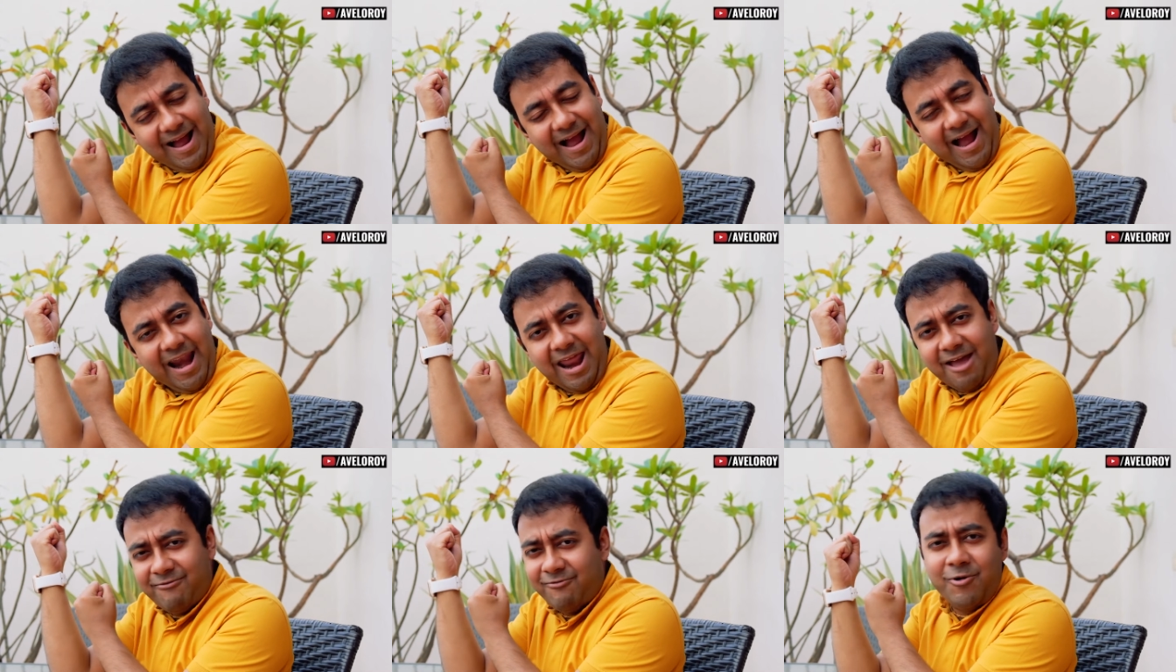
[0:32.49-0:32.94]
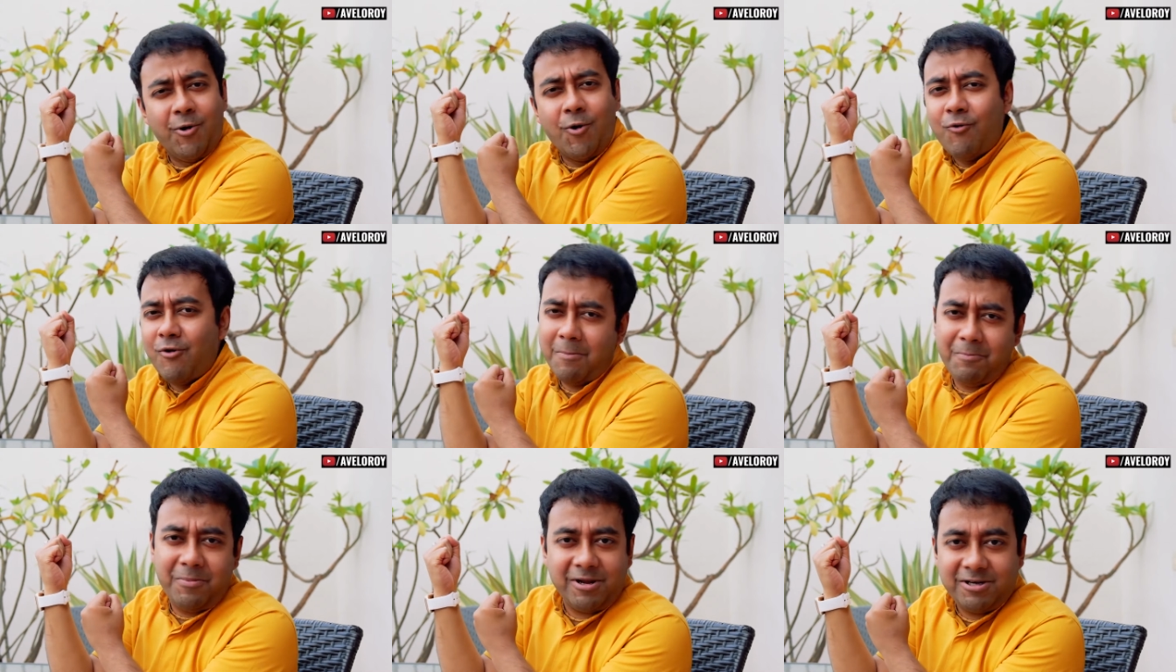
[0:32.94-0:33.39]
and I have no
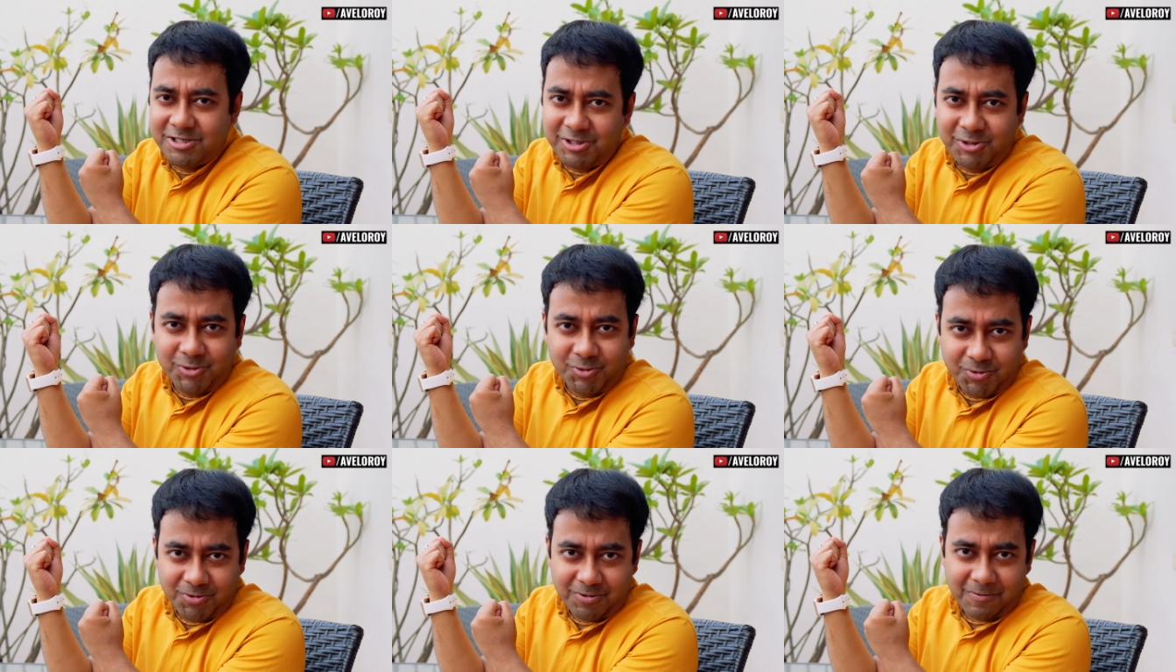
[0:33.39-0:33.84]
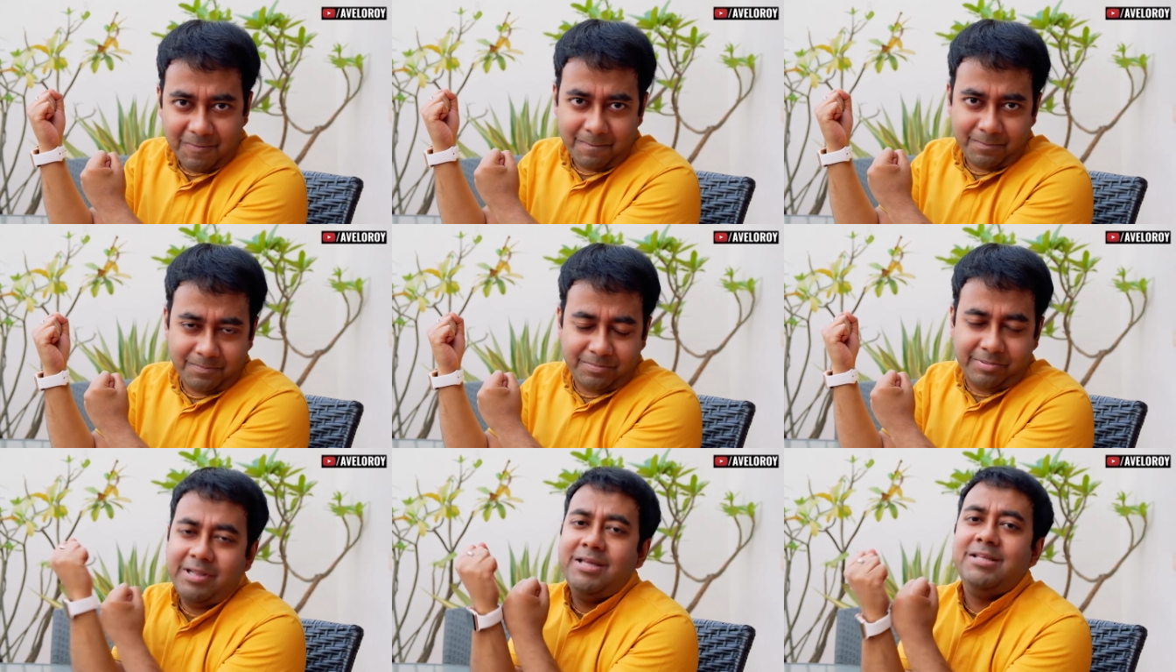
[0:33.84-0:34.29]
one but you.
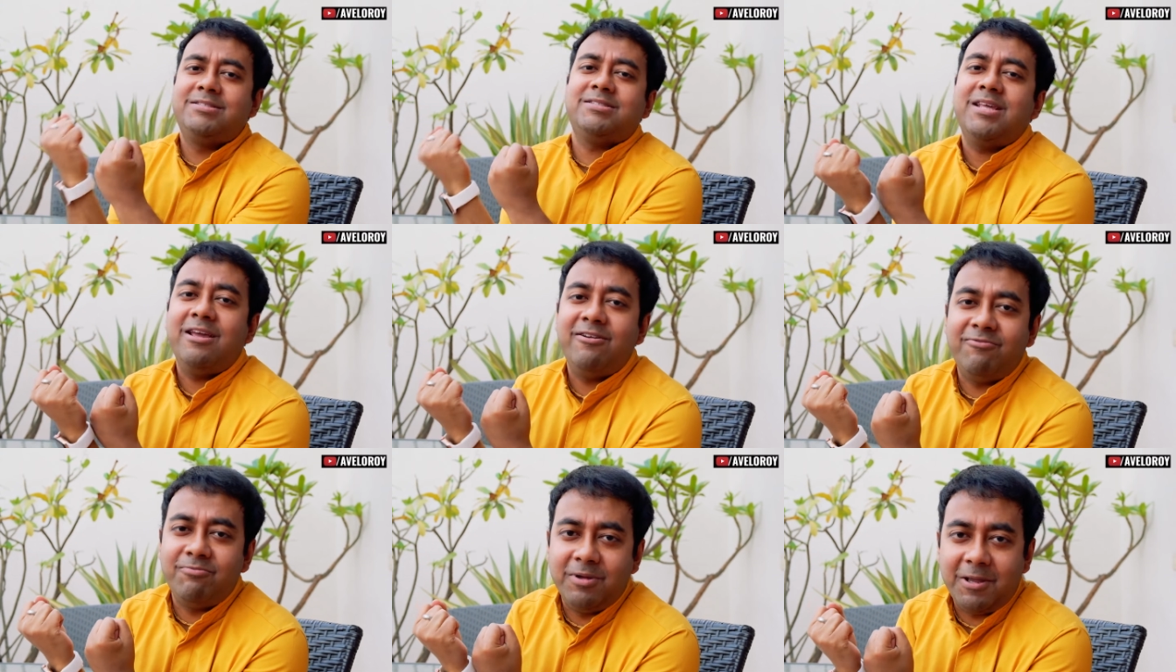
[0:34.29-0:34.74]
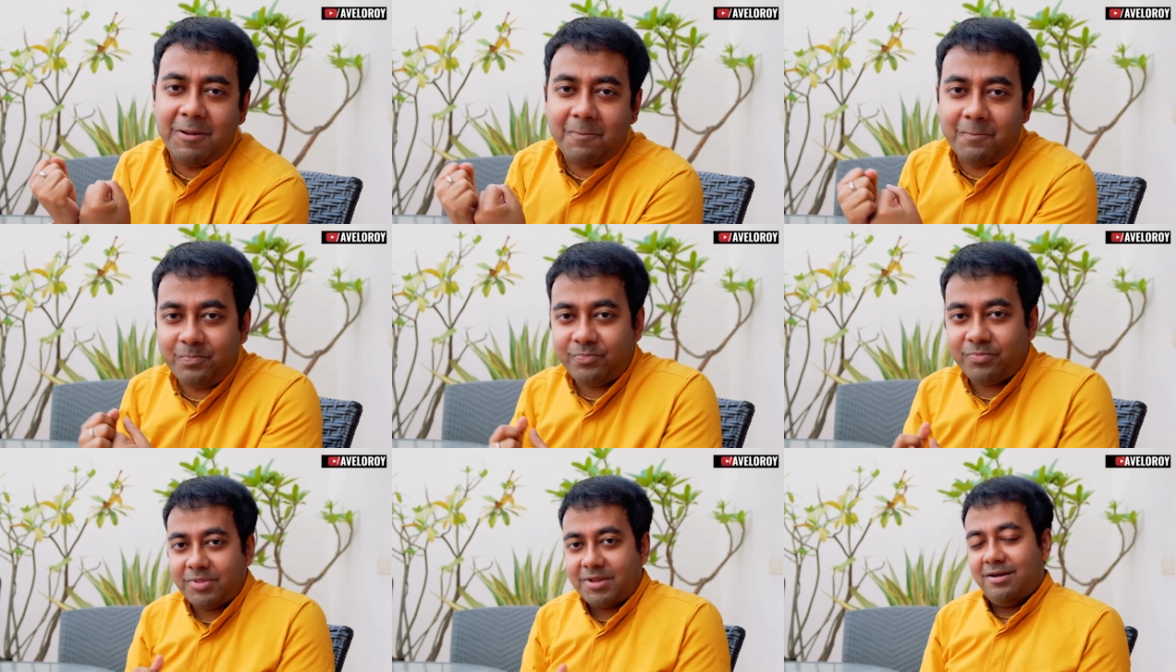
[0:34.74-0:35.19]
Please save me,
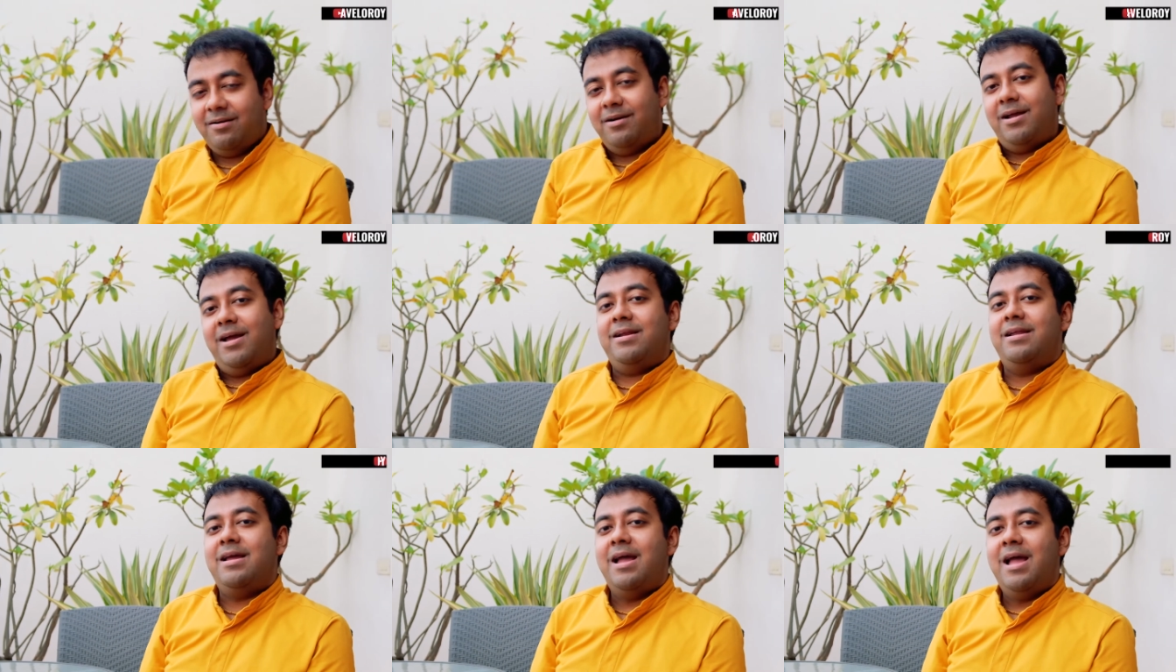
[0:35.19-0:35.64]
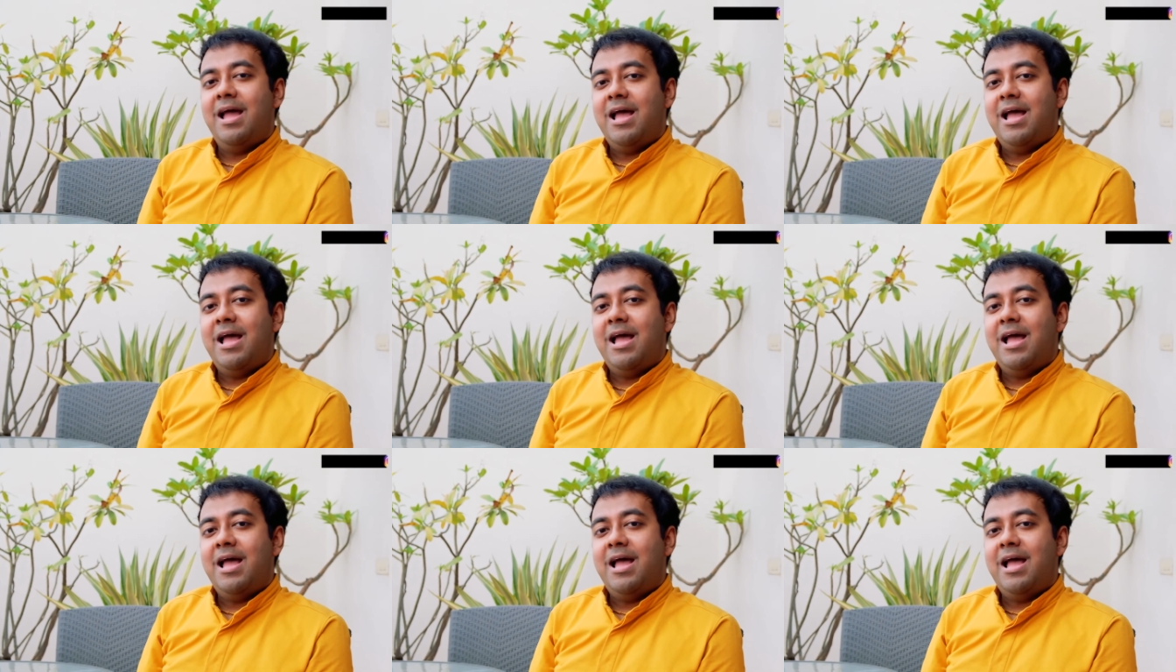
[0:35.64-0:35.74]
right?